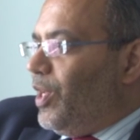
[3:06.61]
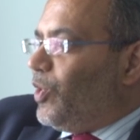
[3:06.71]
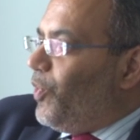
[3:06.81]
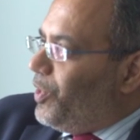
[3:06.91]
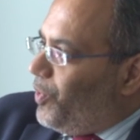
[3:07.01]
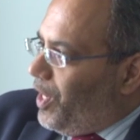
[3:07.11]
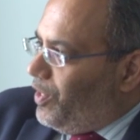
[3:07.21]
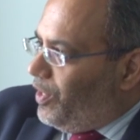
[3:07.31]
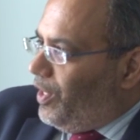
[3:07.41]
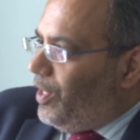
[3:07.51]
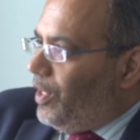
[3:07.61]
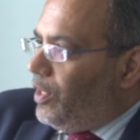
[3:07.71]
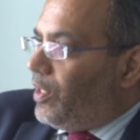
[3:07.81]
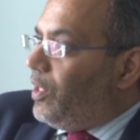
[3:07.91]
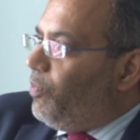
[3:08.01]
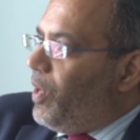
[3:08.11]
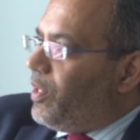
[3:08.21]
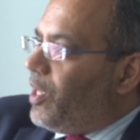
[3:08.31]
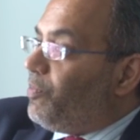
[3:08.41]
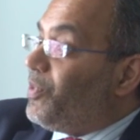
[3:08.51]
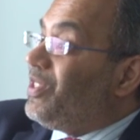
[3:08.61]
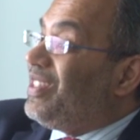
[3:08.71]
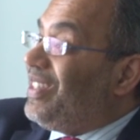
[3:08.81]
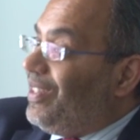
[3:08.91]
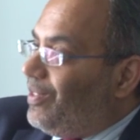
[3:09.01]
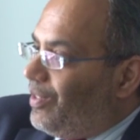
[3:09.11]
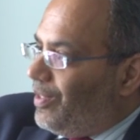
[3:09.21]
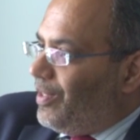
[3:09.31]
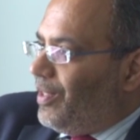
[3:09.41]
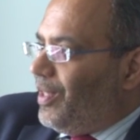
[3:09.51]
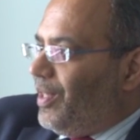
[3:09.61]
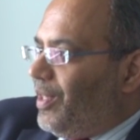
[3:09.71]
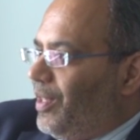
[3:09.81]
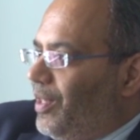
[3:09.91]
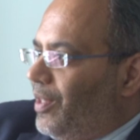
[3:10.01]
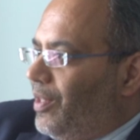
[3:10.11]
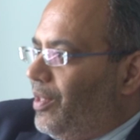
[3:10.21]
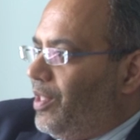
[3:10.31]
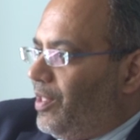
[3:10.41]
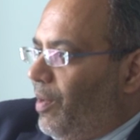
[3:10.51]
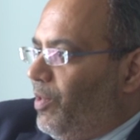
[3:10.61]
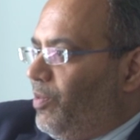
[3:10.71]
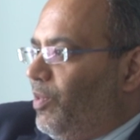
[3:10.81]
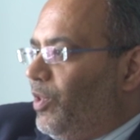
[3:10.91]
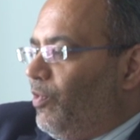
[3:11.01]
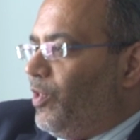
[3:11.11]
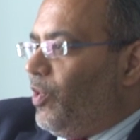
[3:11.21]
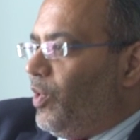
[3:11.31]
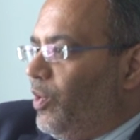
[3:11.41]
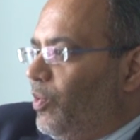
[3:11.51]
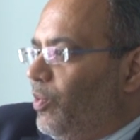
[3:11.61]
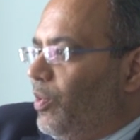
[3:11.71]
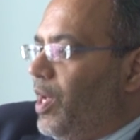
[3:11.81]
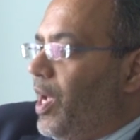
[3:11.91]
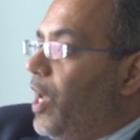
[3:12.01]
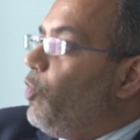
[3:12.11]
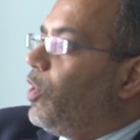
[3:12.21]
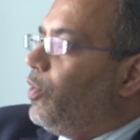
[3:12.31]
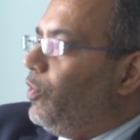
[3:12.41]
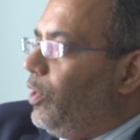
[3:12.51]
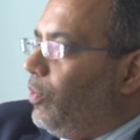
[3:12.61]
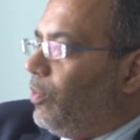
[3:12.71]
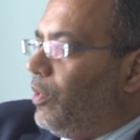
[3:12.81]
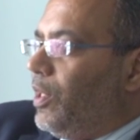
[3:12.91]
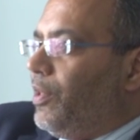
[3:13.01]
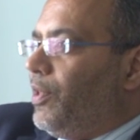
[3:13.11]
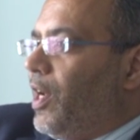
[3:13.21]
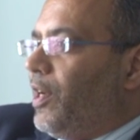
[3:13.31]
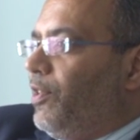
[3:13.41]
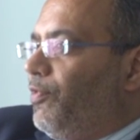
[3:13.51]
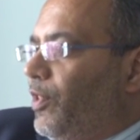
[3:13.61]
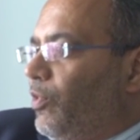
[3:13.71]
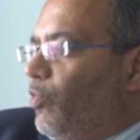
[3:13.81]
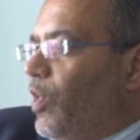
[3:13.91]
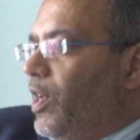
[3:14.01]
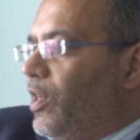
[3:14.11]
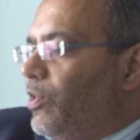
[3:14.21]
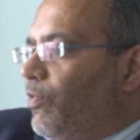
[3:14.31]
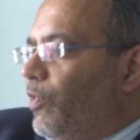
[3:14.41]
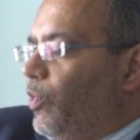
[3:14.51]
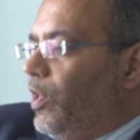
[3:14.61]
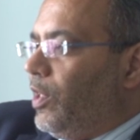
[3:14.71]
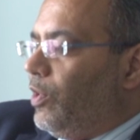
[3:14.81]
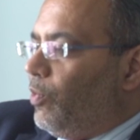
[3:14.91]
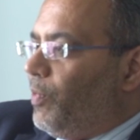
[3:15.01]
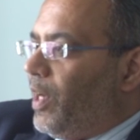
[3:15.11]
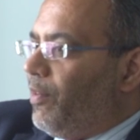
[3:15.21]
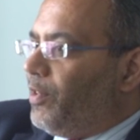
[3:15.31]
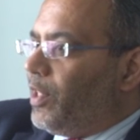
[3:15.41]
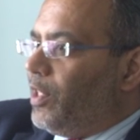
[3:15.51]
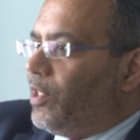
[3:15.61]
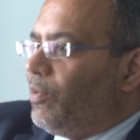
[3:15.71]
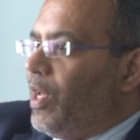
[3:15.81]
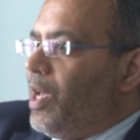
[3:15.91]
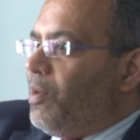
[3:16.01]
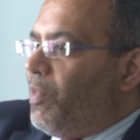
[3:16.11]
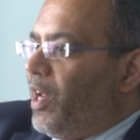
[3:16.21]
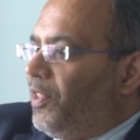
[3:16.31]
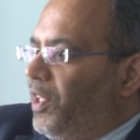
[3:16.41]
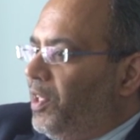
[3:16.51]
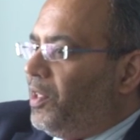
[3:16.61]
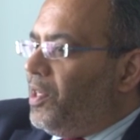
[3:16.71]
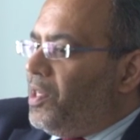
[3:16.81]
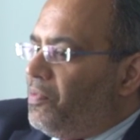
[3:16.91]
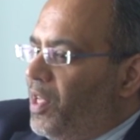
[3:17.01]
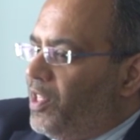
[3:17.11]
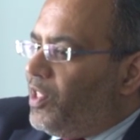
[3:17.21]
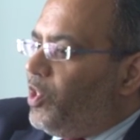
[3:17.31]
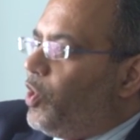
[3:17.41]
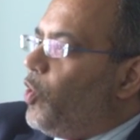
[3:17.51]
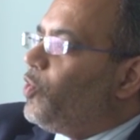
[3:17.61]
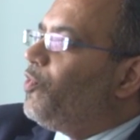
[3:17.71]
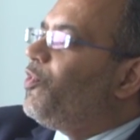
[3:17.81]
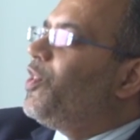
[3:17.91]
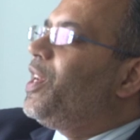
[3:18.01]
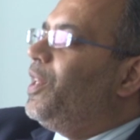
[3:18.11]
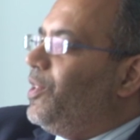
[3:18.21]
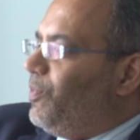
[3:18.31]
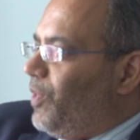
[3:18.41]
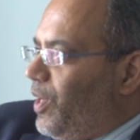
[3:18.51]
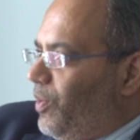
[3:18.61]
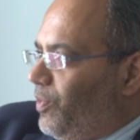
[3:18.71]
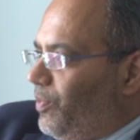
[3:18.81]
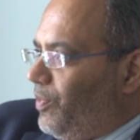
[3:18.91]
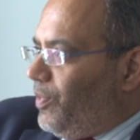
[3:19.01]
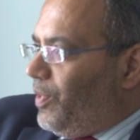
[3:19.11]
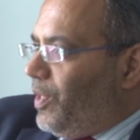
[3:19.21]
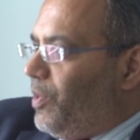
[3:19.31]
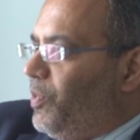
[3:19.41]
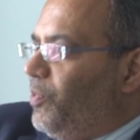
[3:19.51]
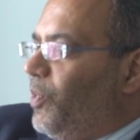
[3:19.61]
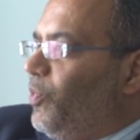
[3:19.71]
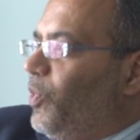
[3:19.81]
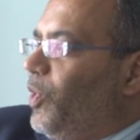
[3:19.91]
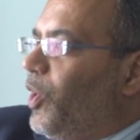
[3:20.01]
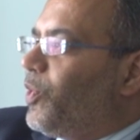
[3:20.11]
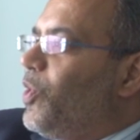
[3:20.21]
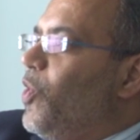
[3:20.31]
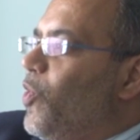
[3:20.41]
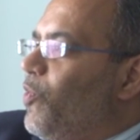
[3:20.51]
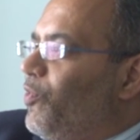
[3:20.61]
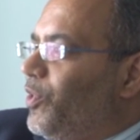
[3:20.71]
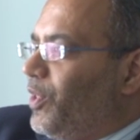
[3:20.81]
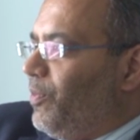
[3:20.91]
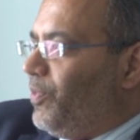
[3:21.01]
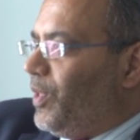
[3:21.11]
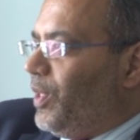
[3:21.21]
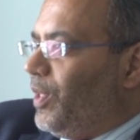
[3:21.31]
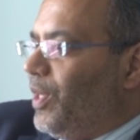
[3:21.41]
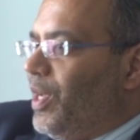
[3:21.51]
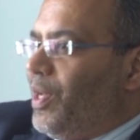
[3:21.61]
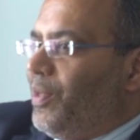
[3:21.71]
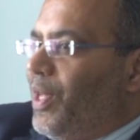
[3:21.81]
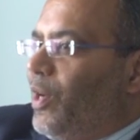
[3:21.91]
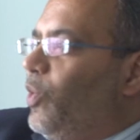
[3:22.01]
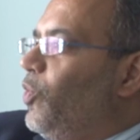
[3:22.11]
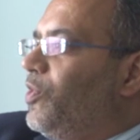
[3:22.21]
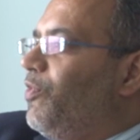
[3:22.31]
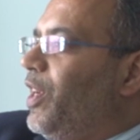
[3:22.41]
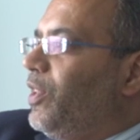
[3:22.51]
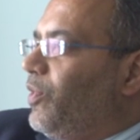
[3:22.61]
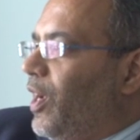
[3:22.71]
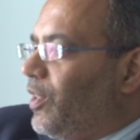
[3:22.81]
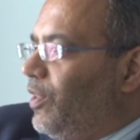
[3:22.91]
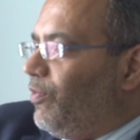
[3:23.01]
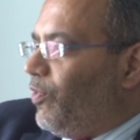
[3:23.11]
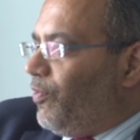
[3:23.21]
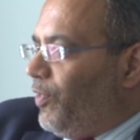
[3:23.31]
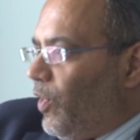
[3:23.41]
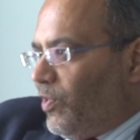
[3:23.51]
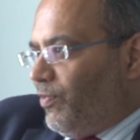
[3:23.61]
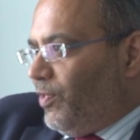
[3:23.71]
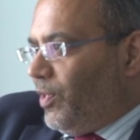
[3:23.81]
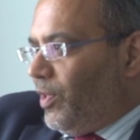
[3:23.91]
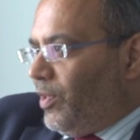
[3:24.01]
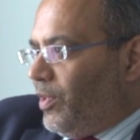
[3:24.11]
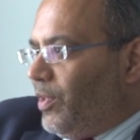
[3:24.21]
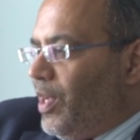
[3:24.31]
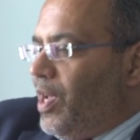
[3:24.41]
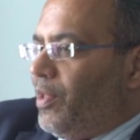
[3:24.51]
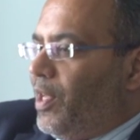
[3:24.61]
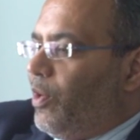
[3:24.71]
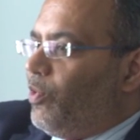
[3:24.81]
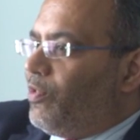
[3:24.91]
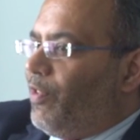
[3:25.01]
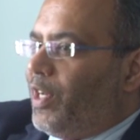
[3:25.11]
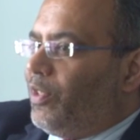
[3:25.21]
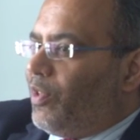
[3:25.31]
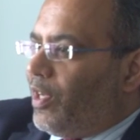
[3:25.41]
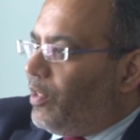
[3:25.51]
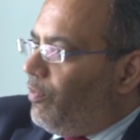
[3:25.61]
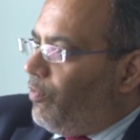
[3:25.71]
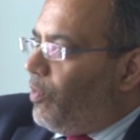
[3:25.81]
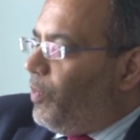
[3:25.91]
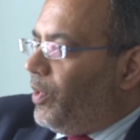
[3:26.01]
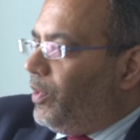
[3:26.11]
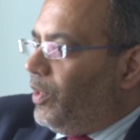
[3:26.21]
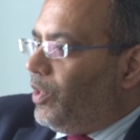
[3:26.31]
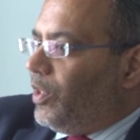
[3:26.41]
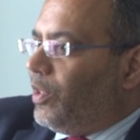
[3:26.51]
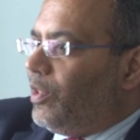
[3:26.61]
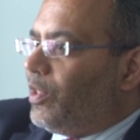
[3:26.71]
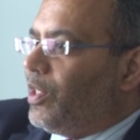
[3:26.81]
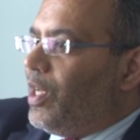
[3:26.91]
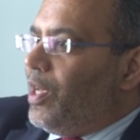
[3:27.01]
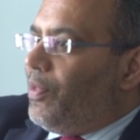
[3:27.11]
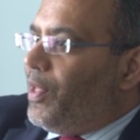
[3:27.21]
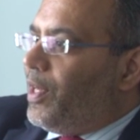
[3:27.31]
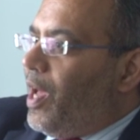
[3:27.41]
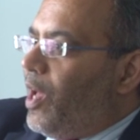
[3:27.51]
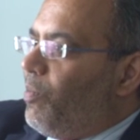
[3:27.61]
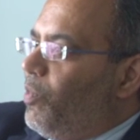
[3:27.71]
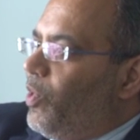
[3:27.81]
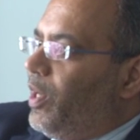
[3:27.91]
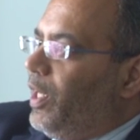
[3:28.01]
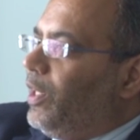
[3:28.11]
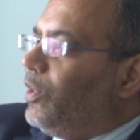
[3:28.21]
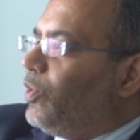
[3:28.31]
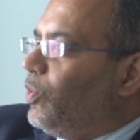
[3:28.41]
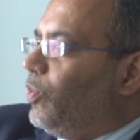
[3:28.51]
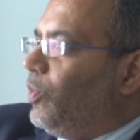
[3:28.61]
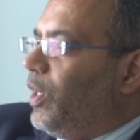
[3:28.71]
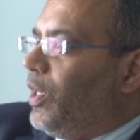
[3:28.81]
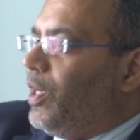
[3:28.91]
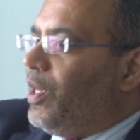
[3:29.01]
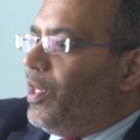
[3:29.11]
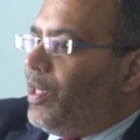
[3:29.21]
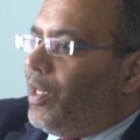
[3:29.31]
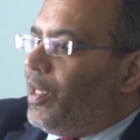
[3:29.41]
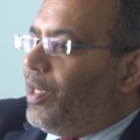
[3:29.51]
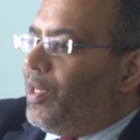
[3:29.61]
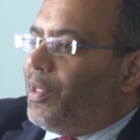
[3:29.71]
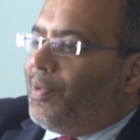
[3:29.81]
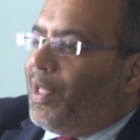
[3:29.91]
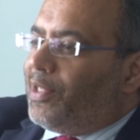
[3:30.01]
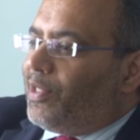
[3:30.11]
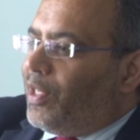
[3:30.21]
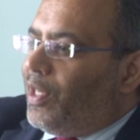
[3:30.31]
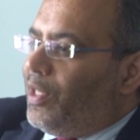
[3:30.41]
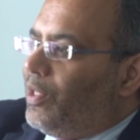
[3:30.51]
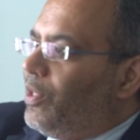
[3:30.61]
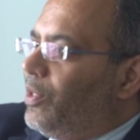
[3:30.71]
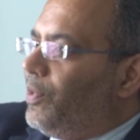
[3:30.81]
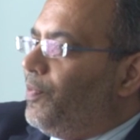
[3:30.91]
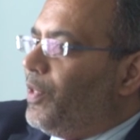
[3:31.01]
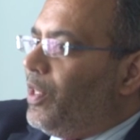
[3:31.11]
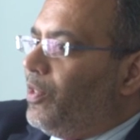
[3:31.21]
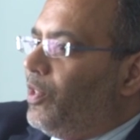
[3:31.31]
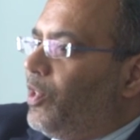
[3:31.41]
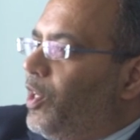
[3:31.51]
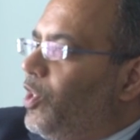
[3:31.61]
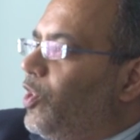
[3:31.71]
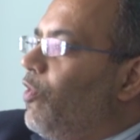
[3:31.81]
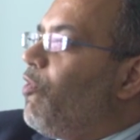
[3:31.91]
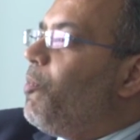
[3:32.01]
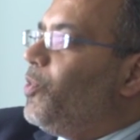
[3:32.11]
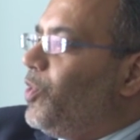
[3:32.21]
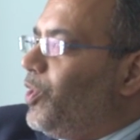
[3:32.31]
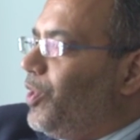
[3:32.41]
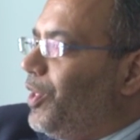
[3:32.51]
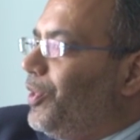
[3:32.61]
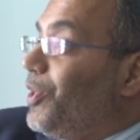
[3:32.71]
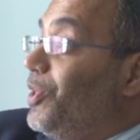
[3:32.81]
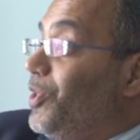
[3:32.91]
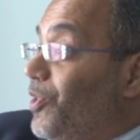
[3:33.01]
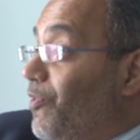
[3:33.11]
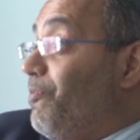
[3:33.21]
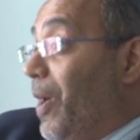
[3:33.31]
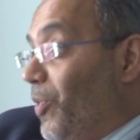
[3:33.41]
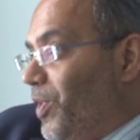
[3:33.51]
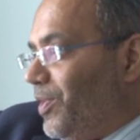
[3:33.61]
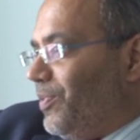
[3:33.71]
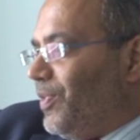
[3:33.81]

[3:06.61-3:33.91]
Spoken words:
So as you can see, it's a debate that precedes the establishment of the OAU and will continue. There are different ways of looking into Pan-Africanism, but I think there is a dose of realism now, that people will not go for something that looks very attractive for philosophers, that looks very attractive for politicians, that are more linked to let's say, the tradition of opposition than tradition of power.